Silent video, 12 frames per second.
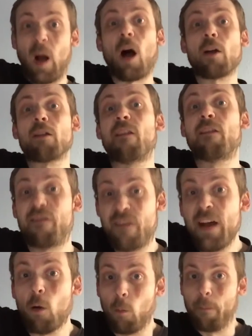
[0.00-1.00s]
part of a
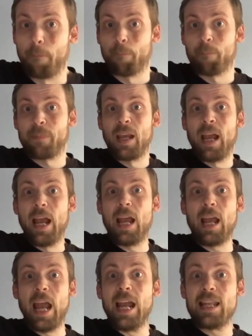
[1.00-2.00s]
film
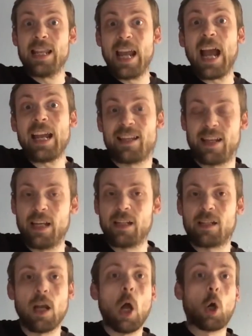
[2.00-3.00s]
in the
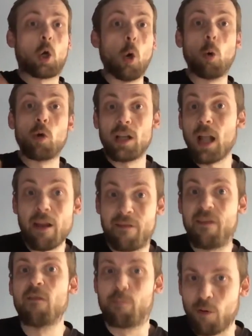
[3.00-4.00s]
eighties called
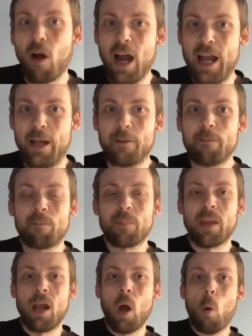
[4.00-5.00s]
Life of Brian,
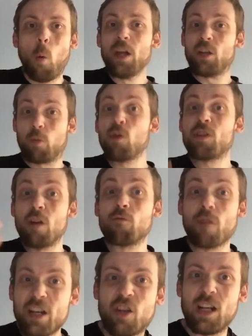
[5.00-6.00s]
which was
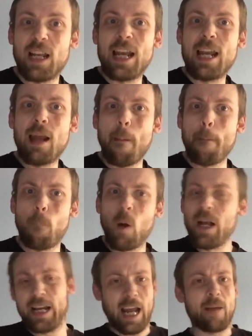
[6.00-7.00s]
originally,
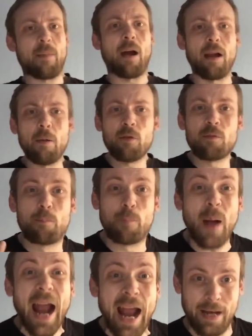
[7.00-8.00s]
when it came out, it was
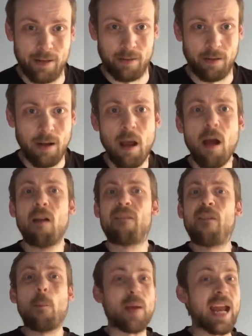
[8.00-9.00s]
banned
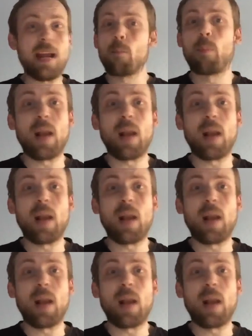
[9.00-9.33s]
for being